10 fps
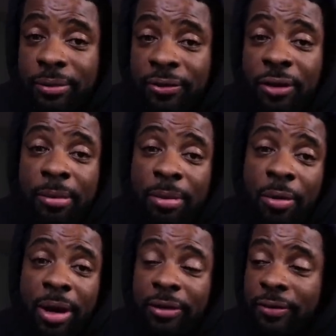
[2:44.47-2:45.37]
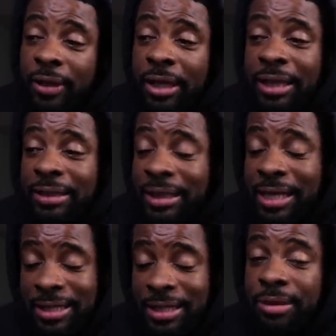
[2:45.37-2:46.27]
fuck my wife. Like
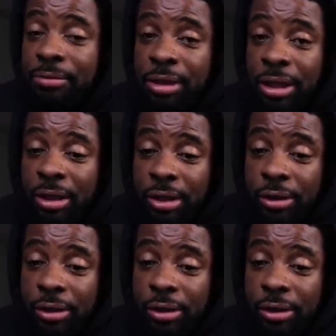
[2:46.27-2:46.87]
that's just me.